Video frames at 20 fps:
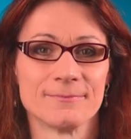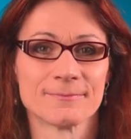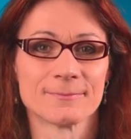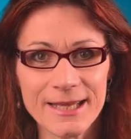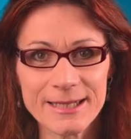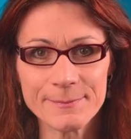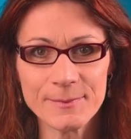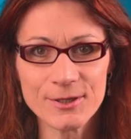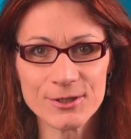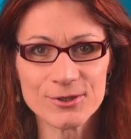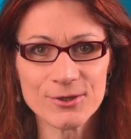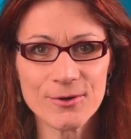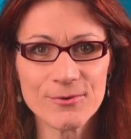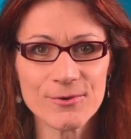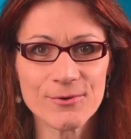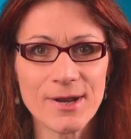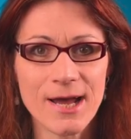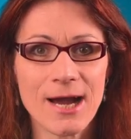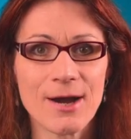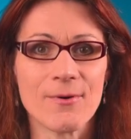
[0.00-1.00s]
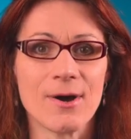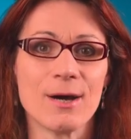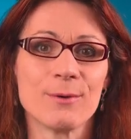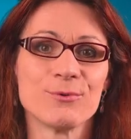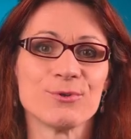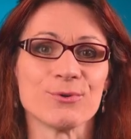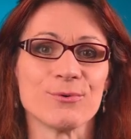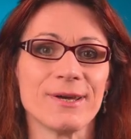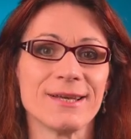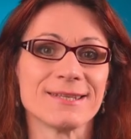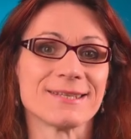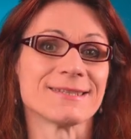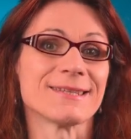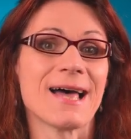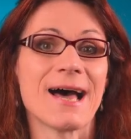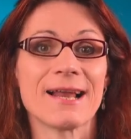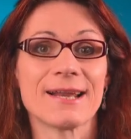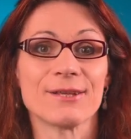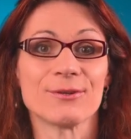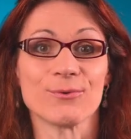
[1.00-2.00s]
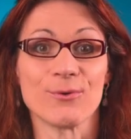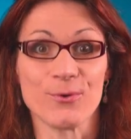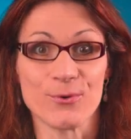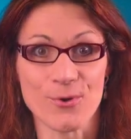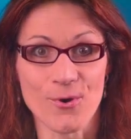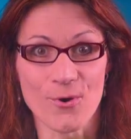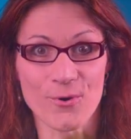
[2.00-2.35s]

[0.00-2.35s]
Let me show you now how to install it on